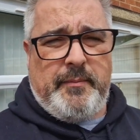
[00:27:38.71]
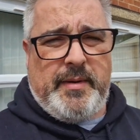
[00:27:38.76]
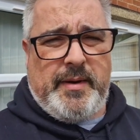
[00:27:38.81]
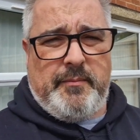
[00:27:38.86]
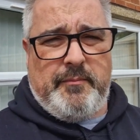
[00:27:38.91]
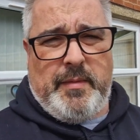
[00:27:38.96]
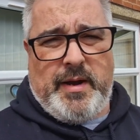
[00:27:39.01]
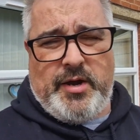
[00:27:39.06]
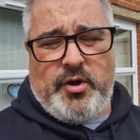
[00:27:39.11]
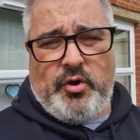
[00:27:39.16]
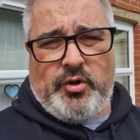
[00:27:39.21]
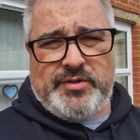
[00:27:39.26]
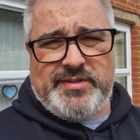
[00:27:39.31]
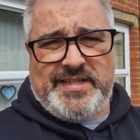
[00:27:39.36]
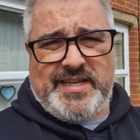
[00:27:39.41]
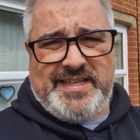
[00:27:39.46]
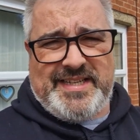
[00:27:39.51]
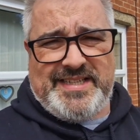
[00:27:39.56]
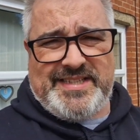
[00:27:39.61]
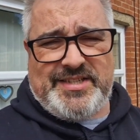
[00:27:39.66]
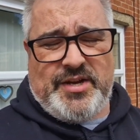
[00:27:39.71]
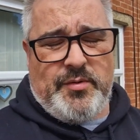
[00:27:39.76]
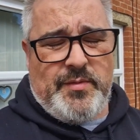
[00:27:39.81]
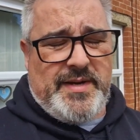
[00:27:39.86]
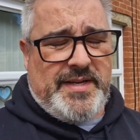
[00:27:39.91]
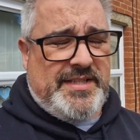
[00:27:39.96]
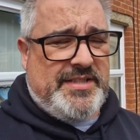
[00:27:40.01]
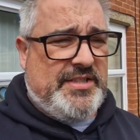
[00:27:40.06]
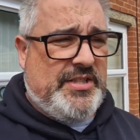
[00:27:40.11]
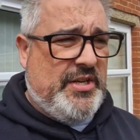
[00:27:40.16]
my content is
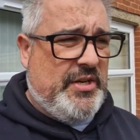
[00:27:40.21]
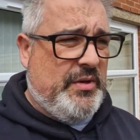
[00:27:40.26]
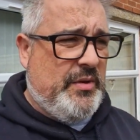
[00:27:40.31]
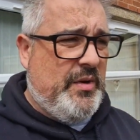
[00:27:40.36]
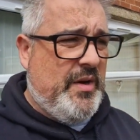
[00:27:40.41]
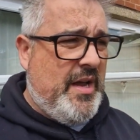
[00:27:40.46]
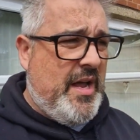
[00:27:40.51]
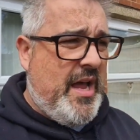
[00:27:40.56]
going to.